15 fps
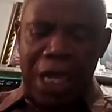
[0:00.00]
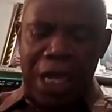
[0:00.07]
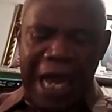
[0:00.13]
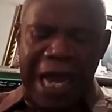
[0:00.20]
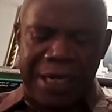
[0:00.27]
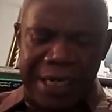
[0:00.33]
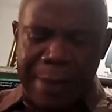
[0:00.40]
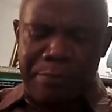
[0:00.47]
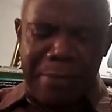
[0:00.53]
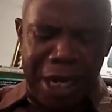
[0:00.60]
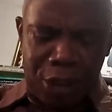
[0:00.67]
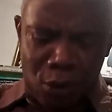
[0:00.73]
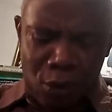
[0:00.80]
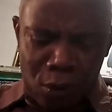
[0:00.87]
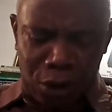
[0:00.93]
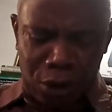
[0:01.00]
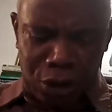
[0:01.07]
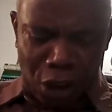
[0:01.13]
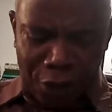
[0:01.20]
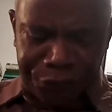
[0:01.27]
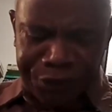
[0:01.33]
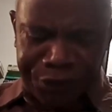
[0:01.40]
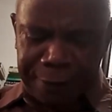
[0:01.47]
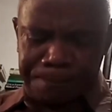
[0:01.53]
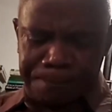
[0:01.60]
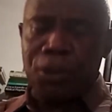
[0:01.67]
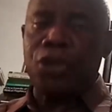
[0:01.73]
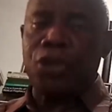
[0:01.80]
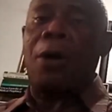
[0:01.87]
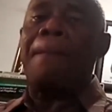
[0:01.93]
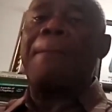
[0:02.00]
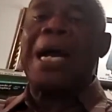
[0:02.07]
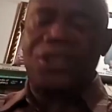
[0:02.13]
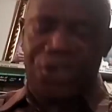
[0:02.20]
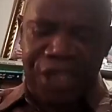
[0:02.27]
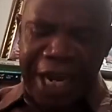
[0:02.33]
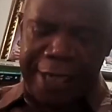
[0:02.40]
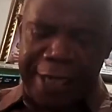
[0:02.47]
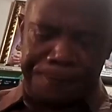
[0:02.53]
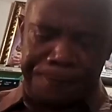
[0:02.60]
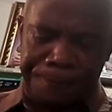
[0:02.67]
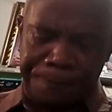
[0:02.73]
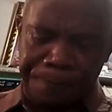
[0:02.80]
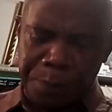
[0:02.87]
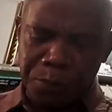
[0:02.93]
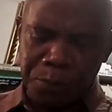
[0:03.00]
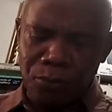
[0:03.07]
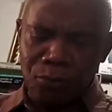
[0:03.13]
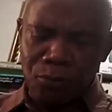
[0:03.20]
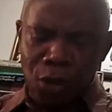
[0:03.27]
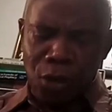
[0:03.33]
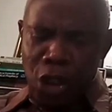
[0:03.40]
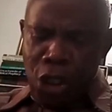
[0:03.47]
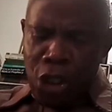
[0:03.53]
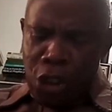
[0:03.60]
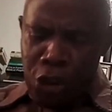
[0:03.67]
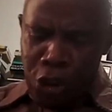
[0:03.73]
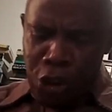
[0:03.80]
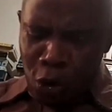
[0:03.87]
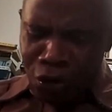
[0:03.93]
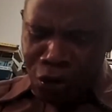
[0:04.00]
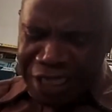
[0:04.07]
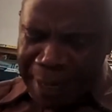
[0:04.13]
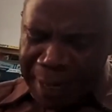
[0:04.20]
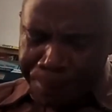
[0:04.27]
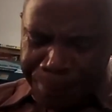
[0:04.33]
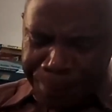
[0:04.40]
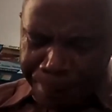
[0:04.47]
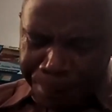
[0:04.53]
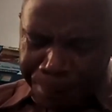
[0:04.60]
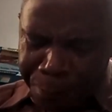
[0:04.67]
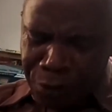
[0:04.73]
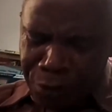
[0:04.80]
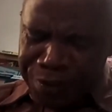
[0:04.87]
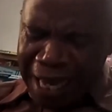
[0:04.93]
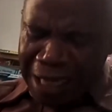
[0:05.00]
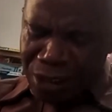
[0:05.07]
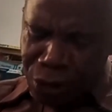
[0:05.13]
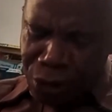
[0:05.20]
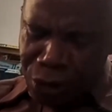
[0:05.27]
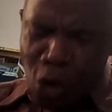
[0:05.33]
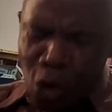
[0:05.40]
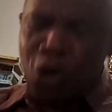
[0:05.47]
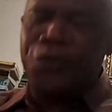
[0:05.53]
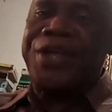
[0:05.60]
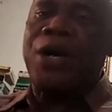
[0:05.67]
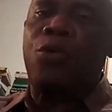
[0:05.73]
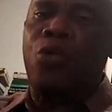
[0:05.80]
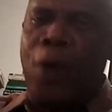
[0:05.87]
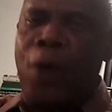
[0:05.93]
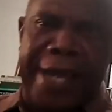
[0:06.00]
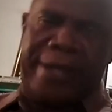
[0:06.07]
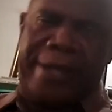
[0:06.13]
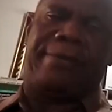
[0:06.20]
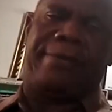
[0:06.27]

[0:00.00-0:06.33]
and they make you nothing. Number 10, use the people that know the way.